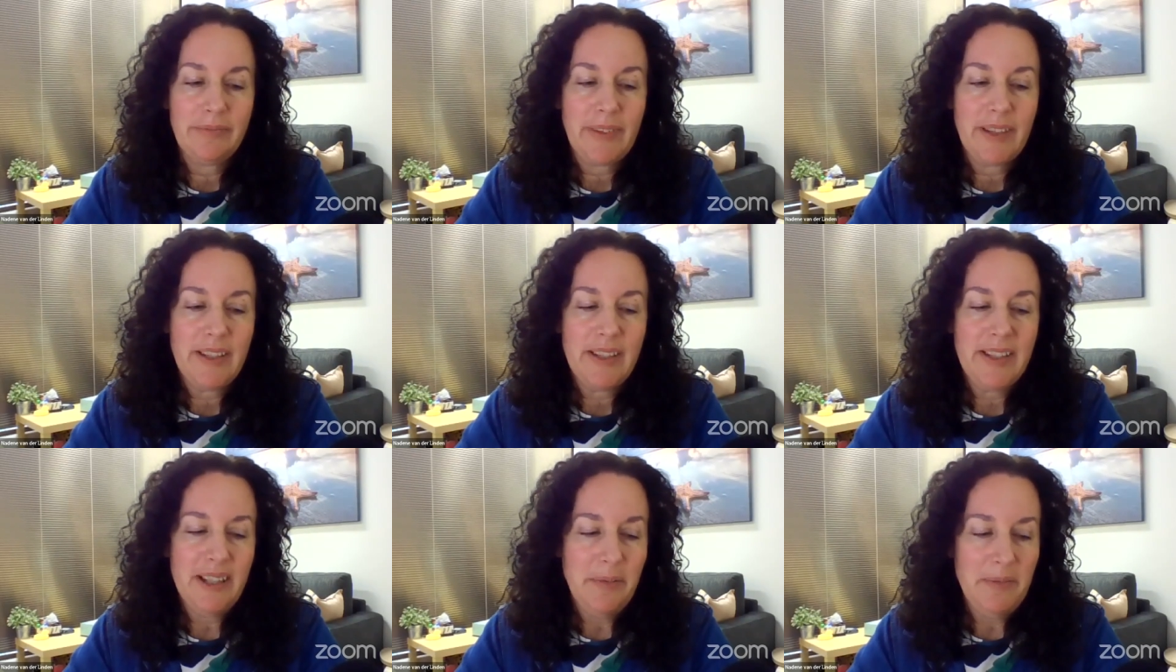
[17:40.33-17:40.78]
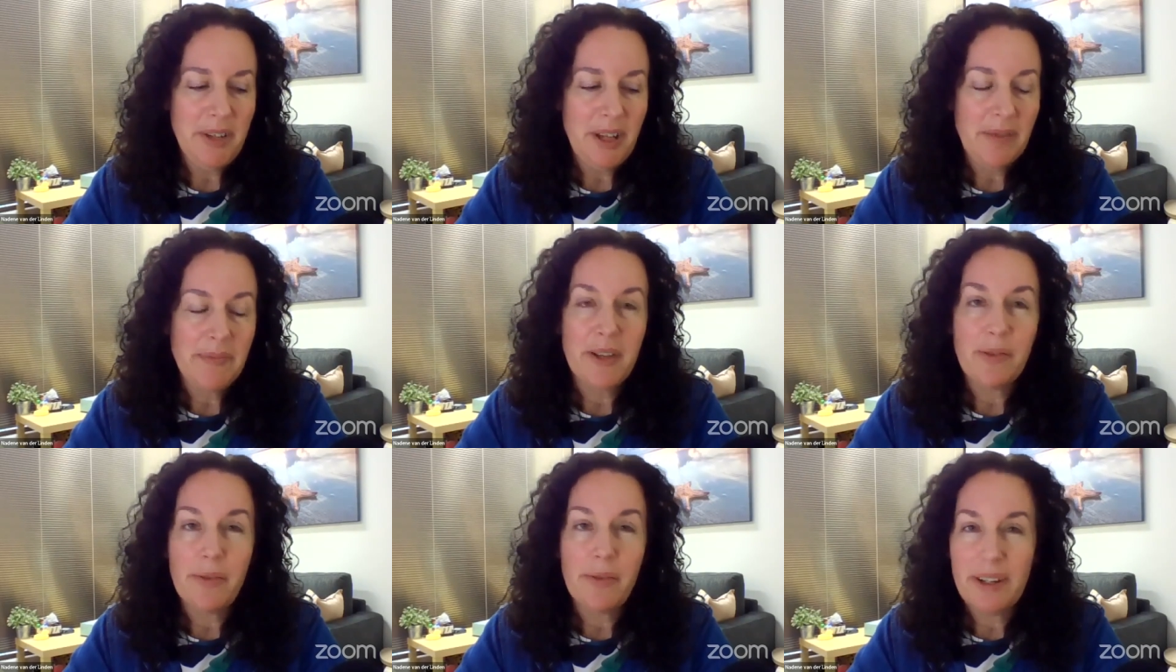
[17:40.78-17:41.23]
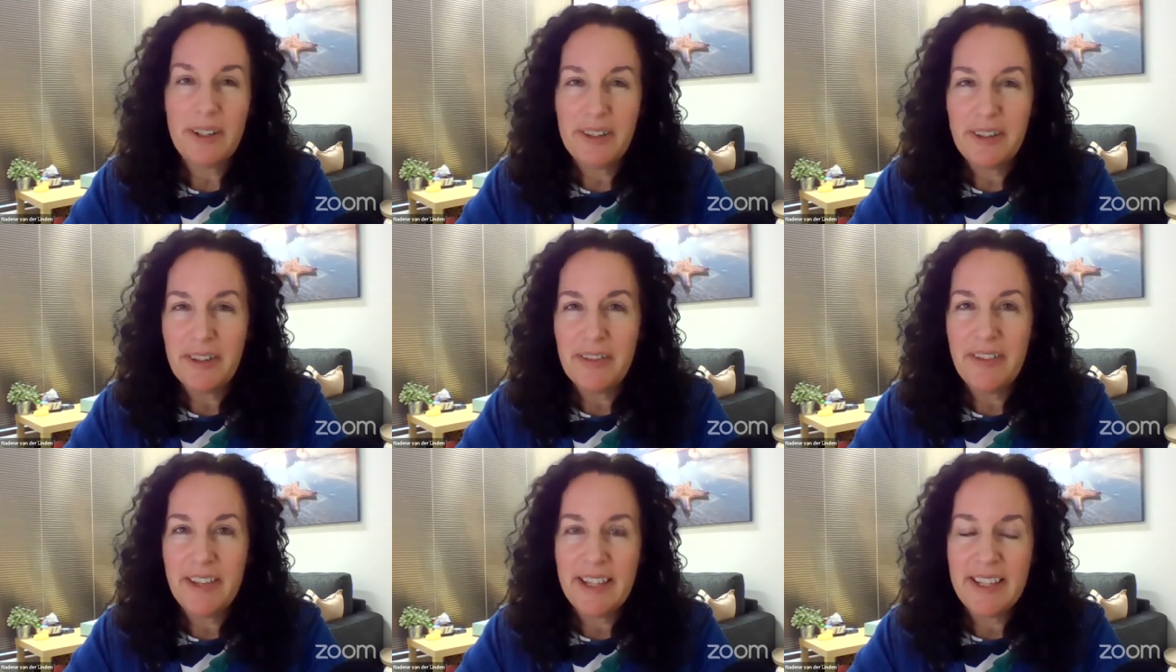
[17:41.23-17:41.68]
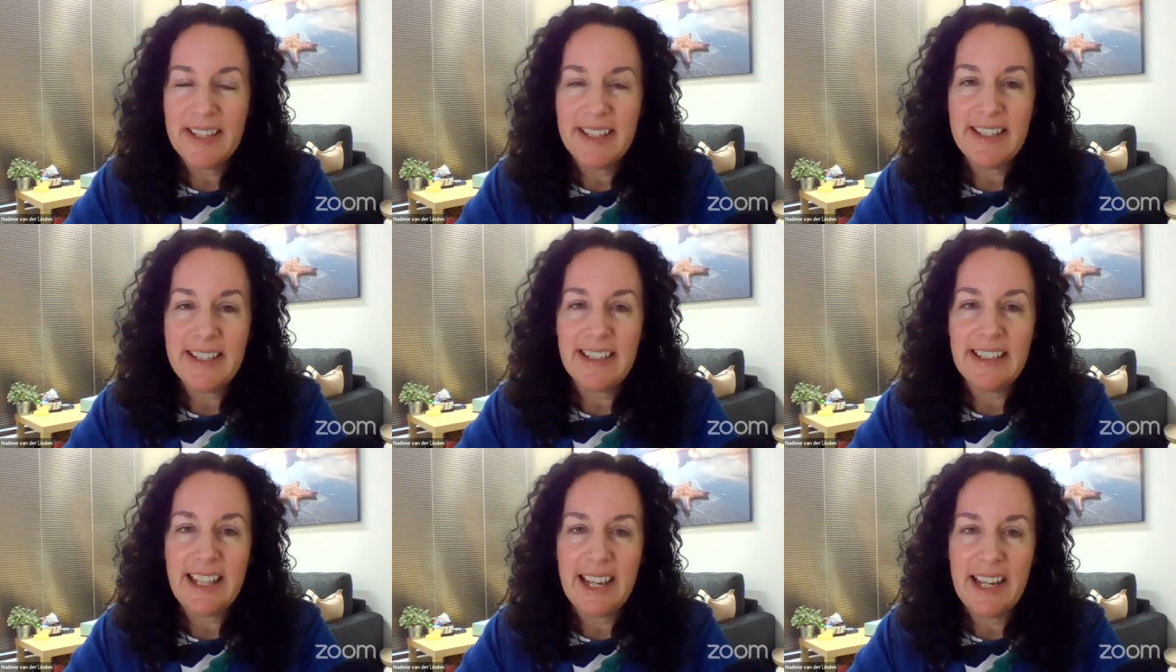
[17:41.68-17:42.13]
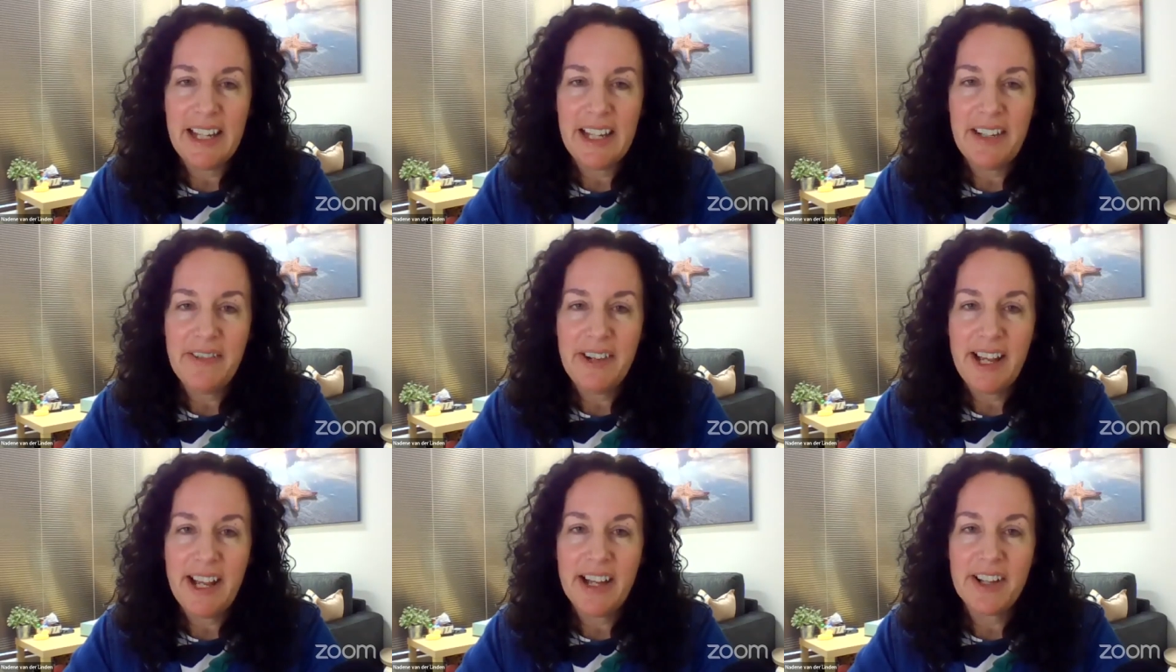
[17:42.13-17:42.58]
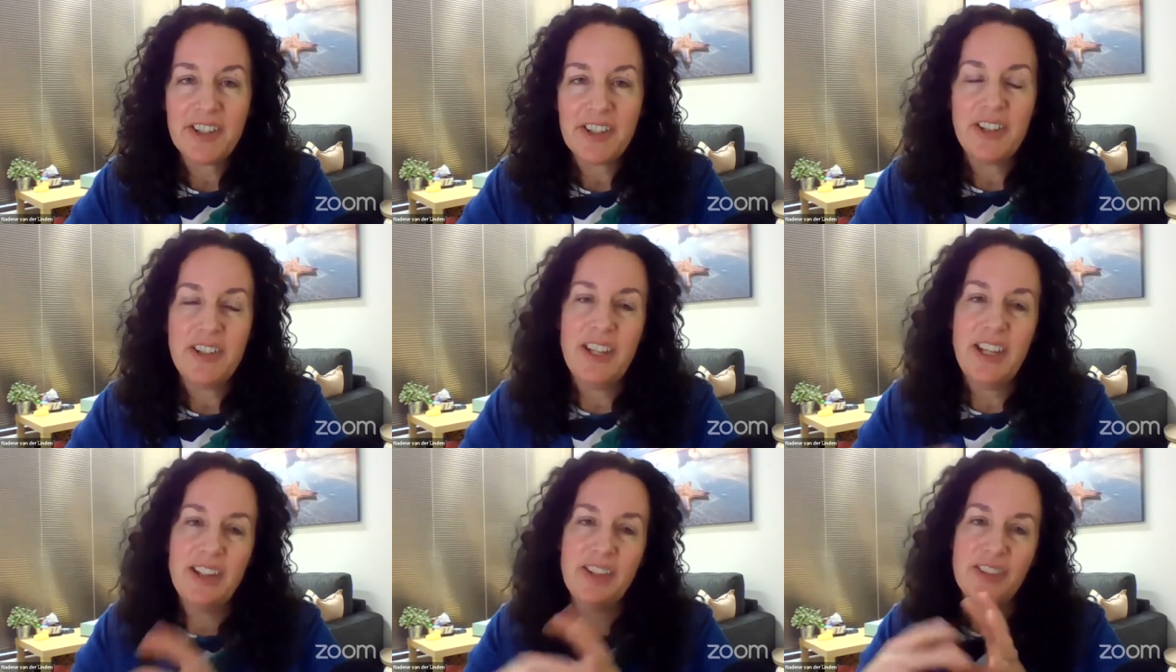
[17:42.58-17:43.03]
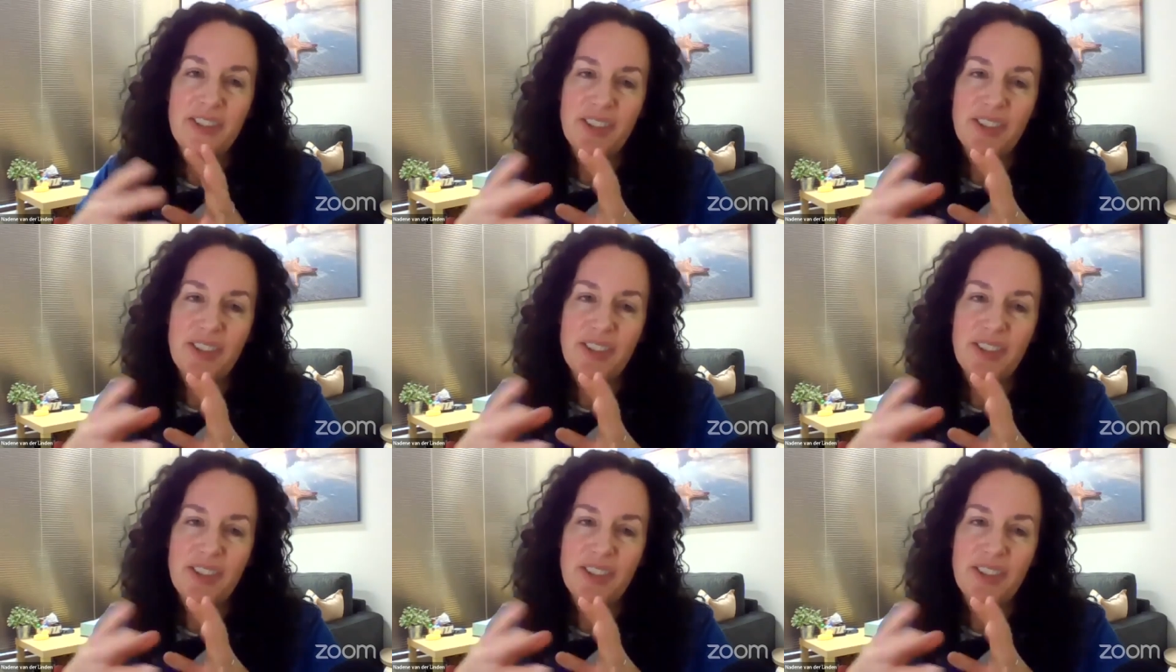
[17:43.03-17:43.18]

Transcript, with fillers: sometimes I wonder if there's a delayed reaction then.